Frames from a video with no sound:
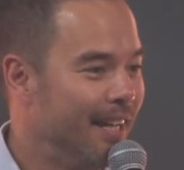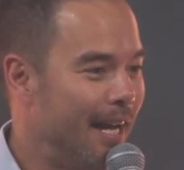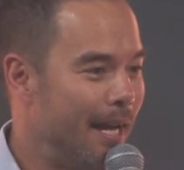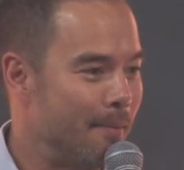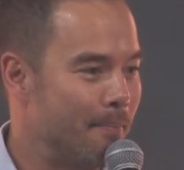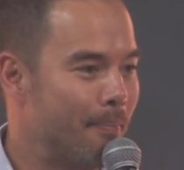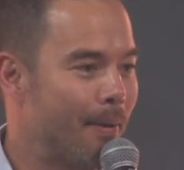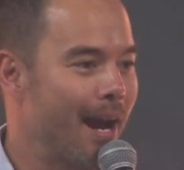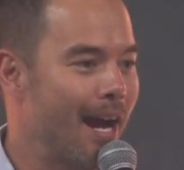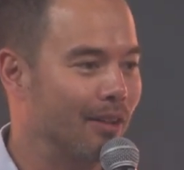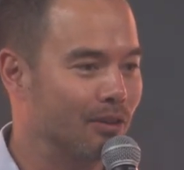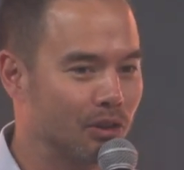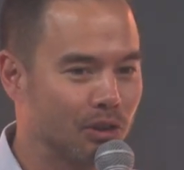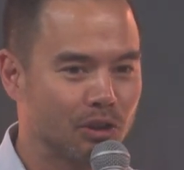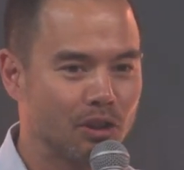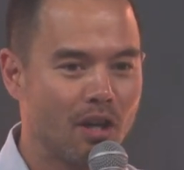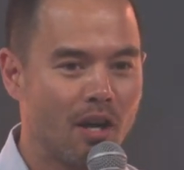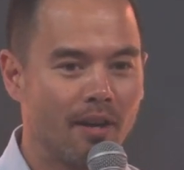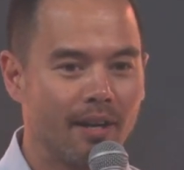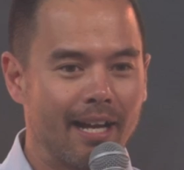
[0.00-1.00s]
And Pastor
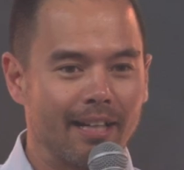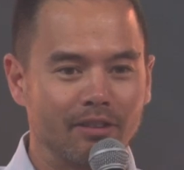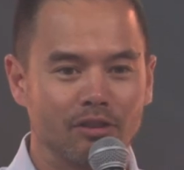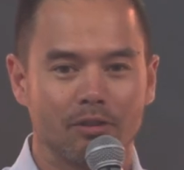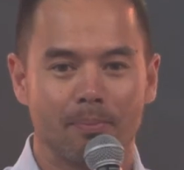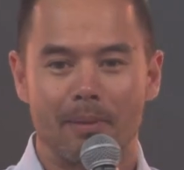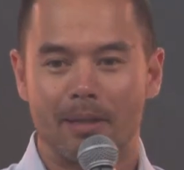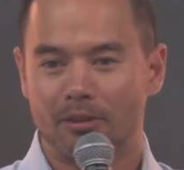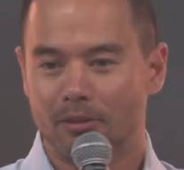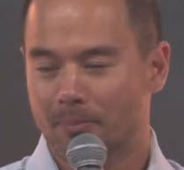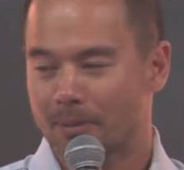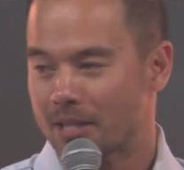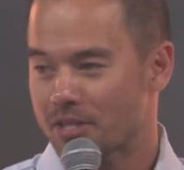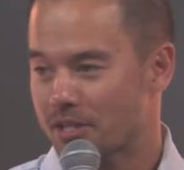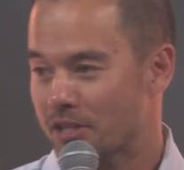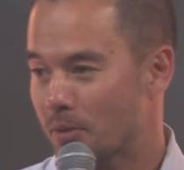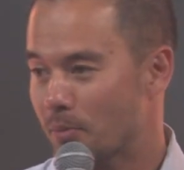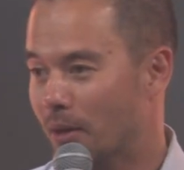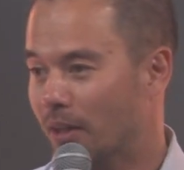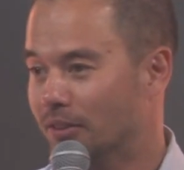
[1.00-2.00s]
Sean has a special
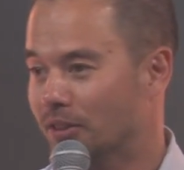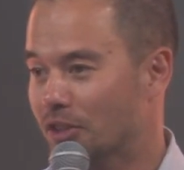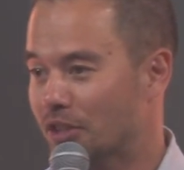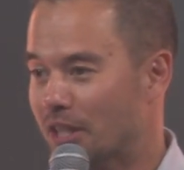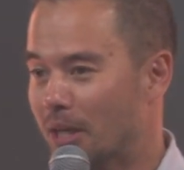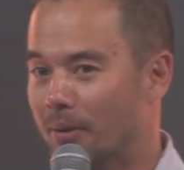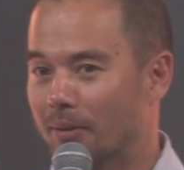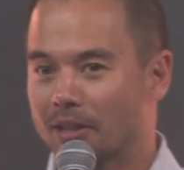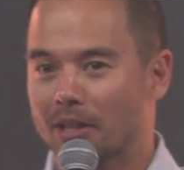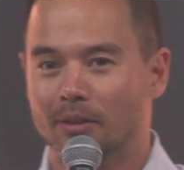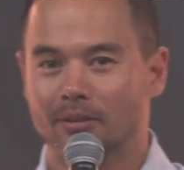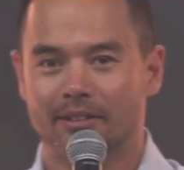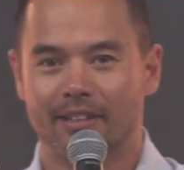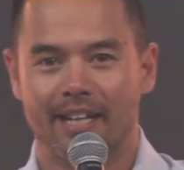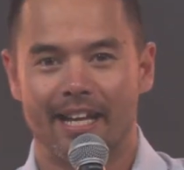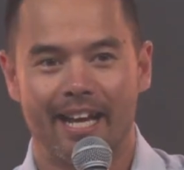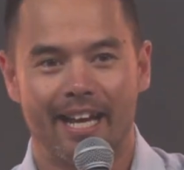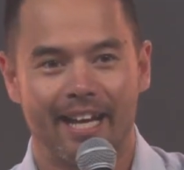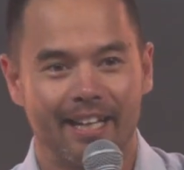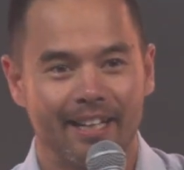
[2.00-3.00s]
message he wants to share with you
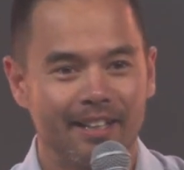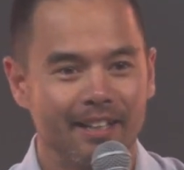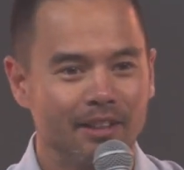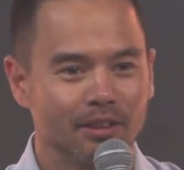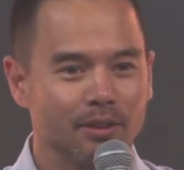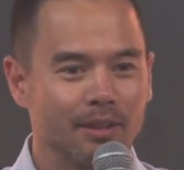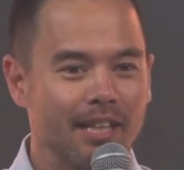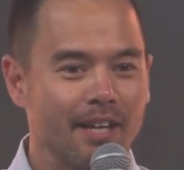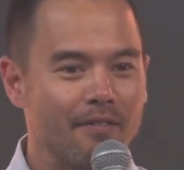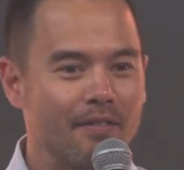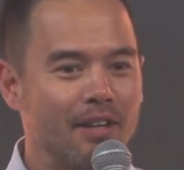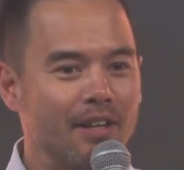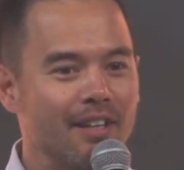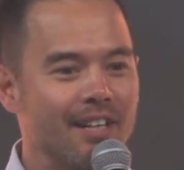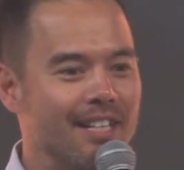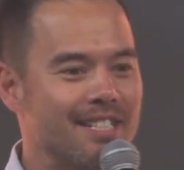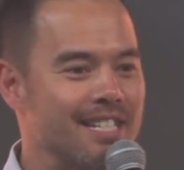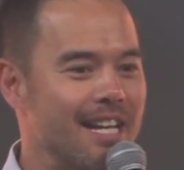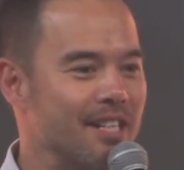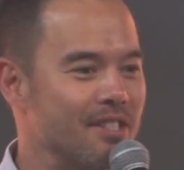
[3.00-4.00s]
today. So give your
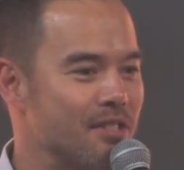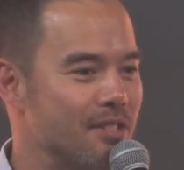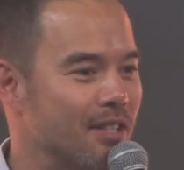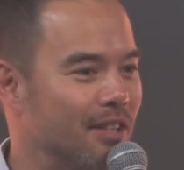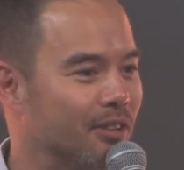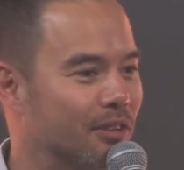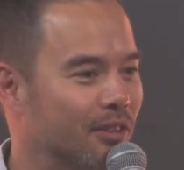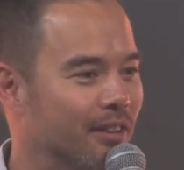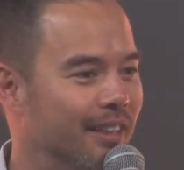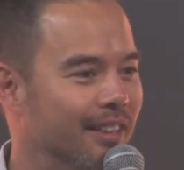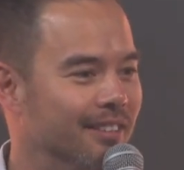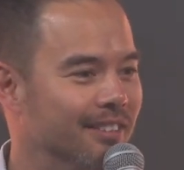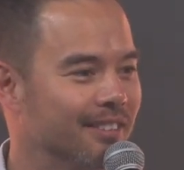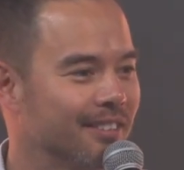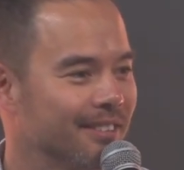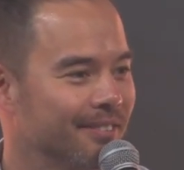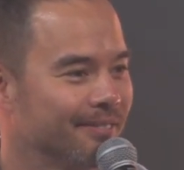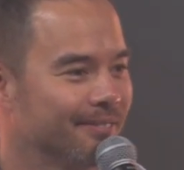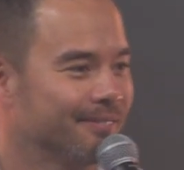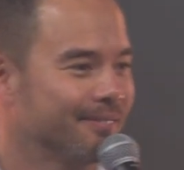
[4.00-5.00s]
attention to the
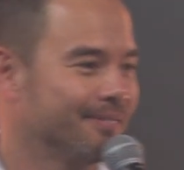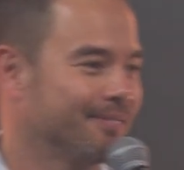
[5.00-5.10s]
screens.